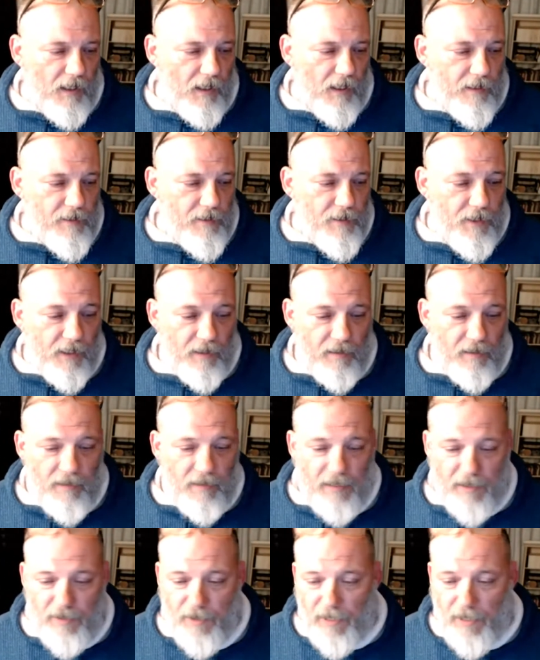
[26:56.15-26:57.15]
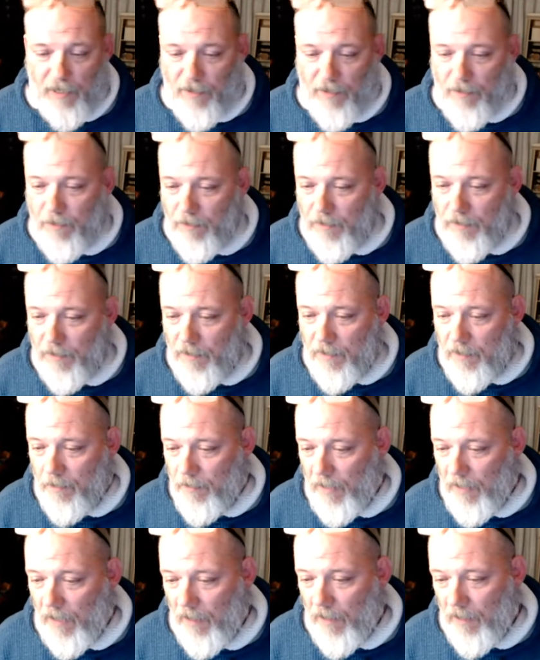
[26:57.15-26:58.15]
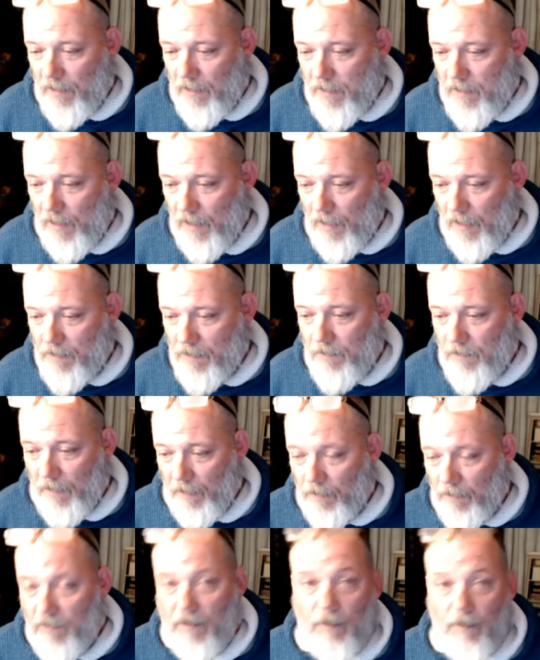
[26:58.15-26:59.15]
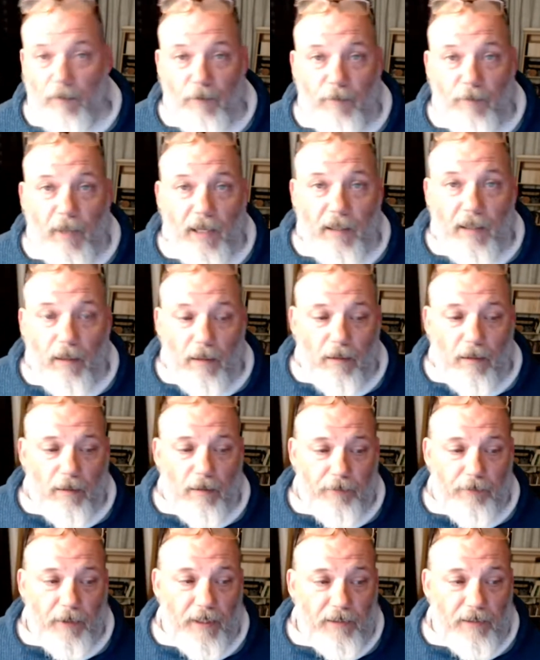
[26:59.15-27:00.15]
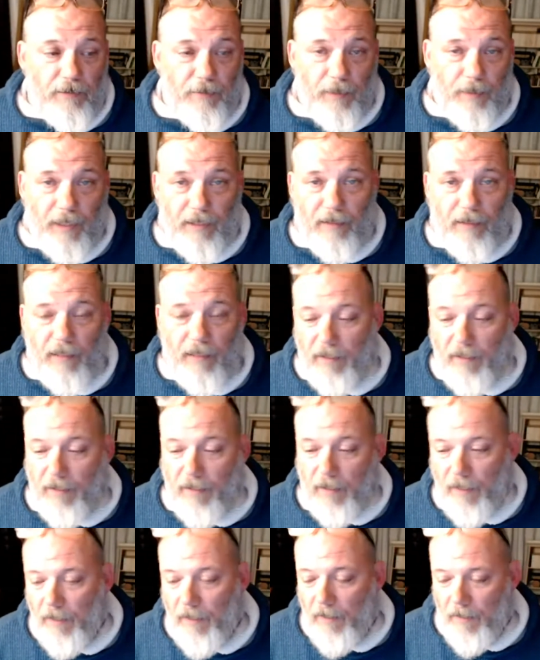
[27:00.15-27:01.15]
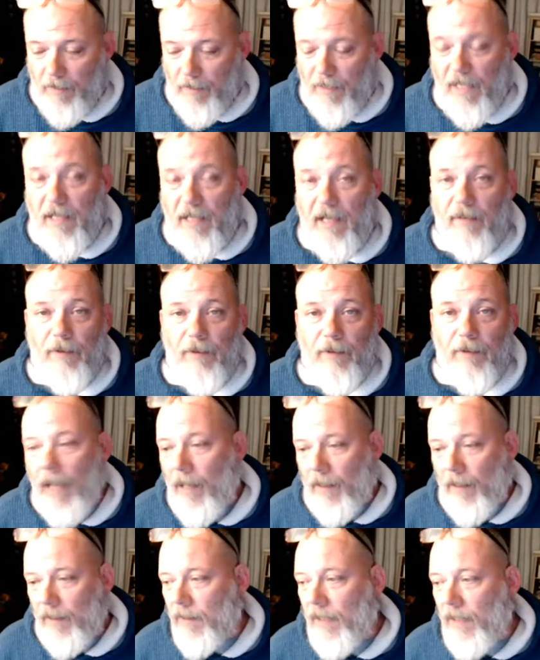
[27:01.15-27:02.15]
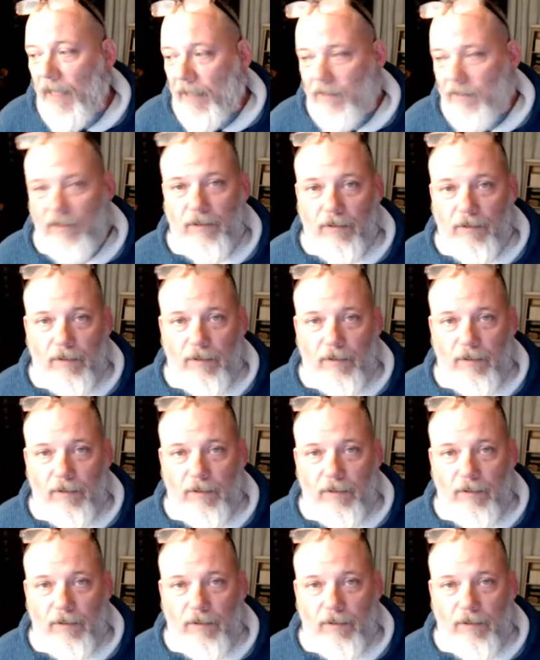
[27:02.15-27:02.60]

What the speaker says: understand that the educational system has failed some of my younger friends, right? They never had a class in